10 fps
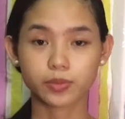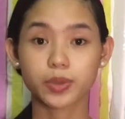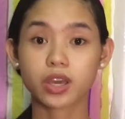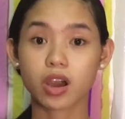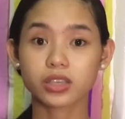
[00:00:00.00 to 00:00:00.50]

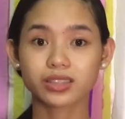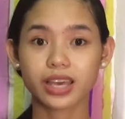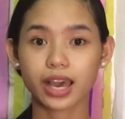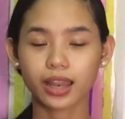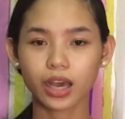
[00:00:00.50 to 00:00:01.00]
because they
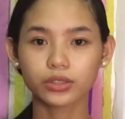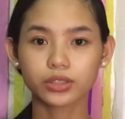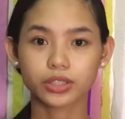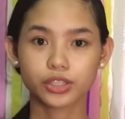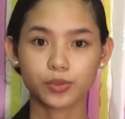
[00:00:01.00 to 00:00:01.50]
allow the
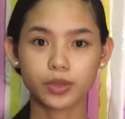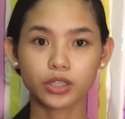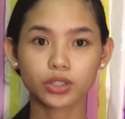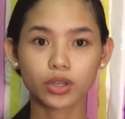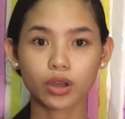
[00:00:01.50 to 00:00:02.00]

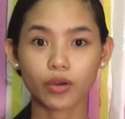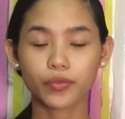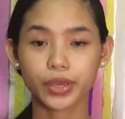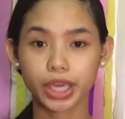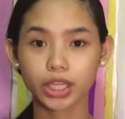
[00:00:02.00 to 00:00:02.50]
transmission of
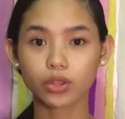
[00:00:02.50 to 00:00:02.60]
heat